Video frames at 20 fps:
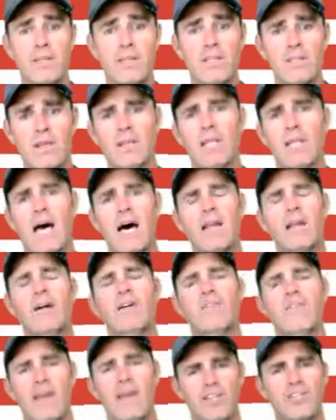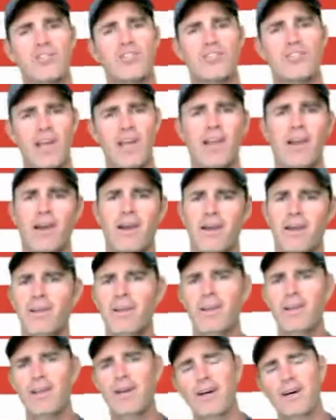a lot of exercise.
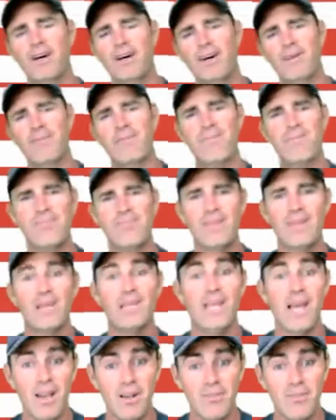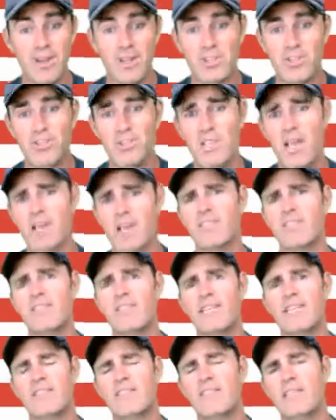Yeah, a lot of exercises.
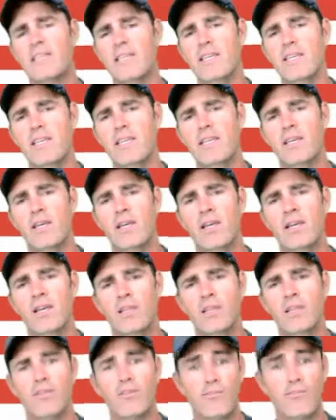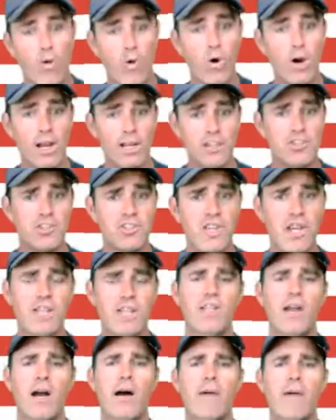It's the 4
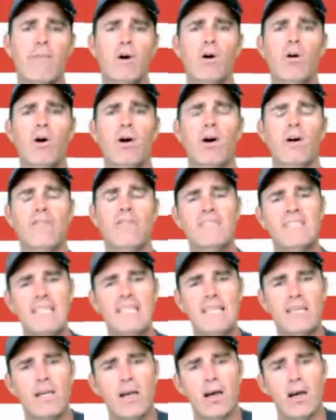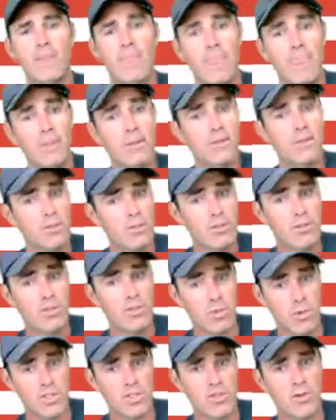exercise combo of teacup,
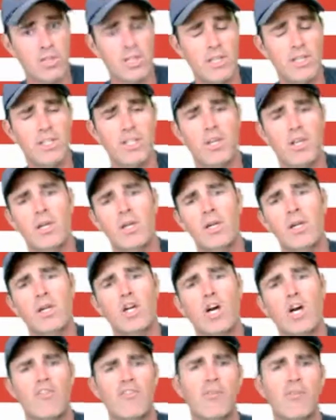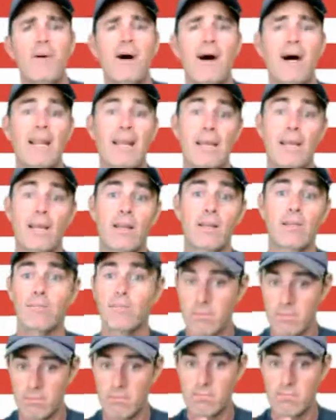twist reach, coffee pot, and
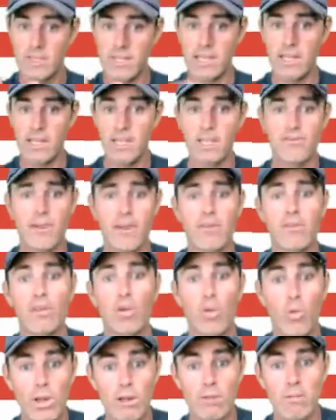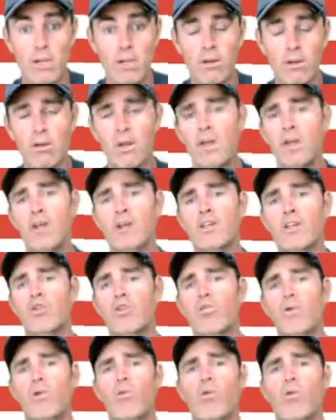Sandy's favorite, the windmill. So
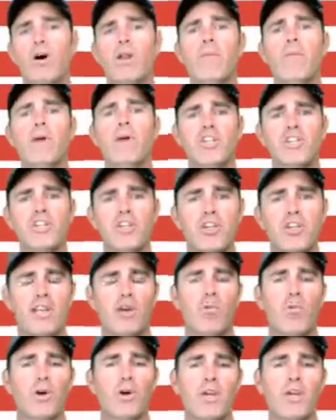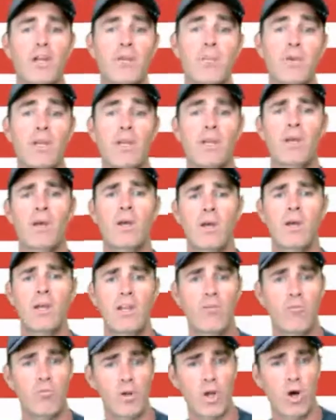we want to make sure, again, we're going to be,
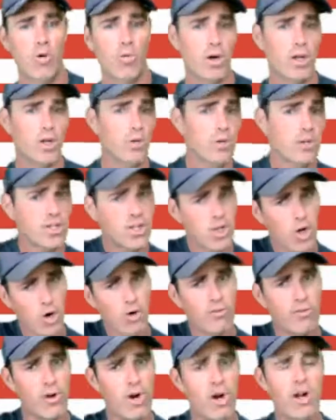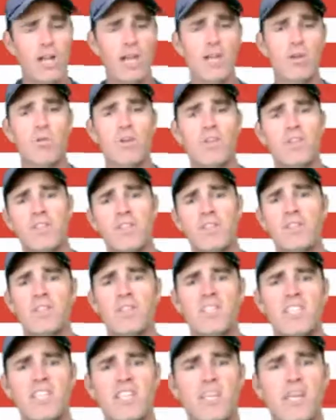if we don't want to reach over our head with
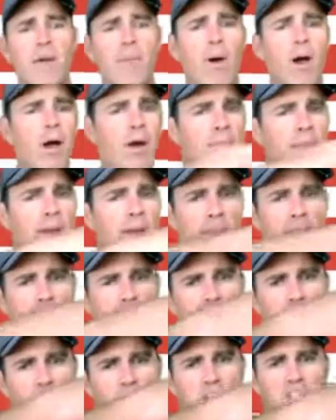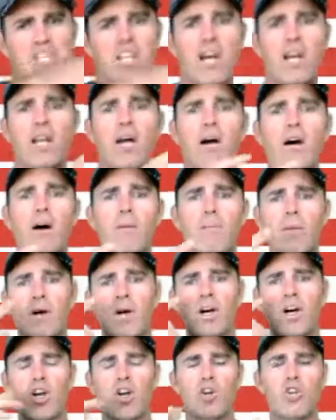the teacup, maybe just reach kind of up
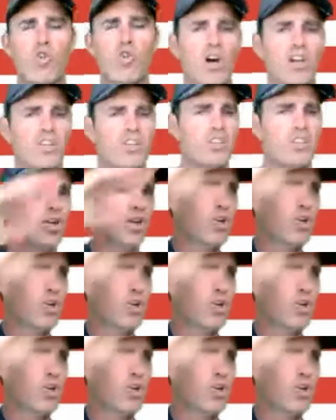across